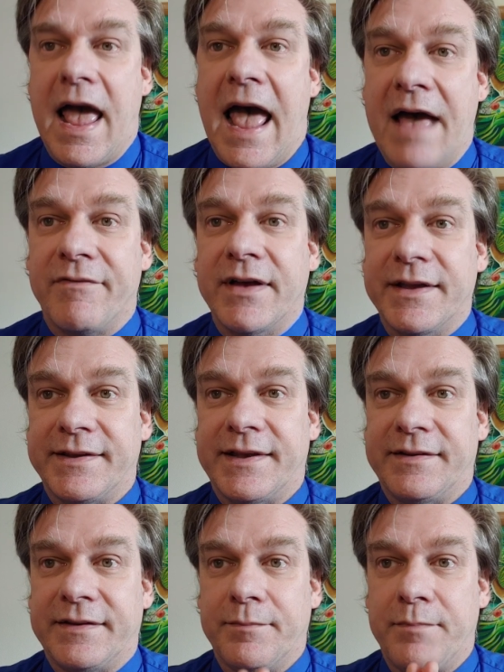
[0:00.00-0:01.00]
Having a
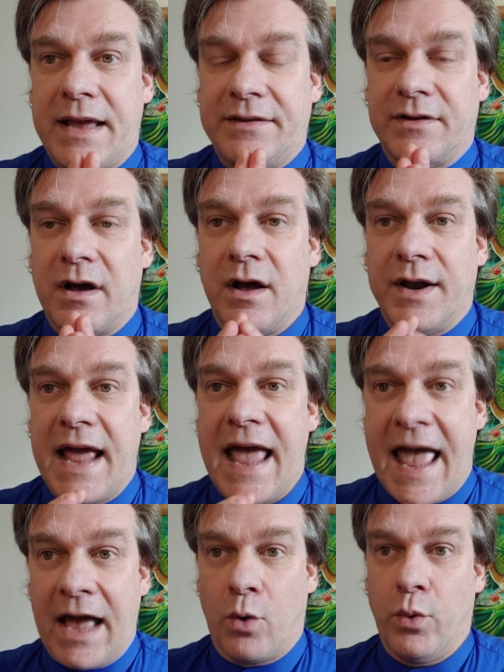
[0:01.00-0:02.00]
system based on
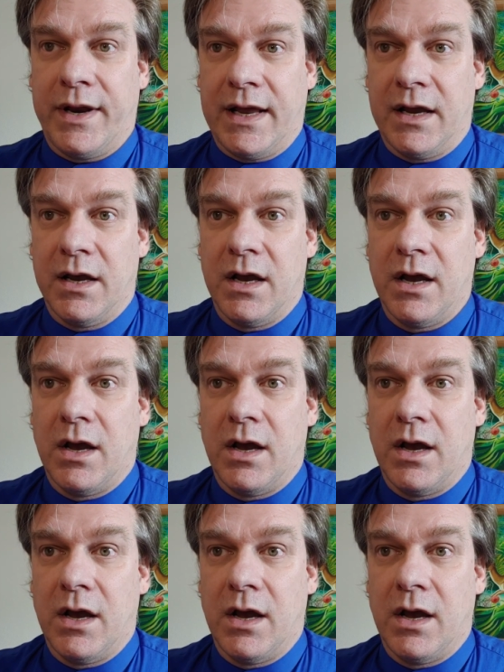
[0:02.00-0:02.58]
equity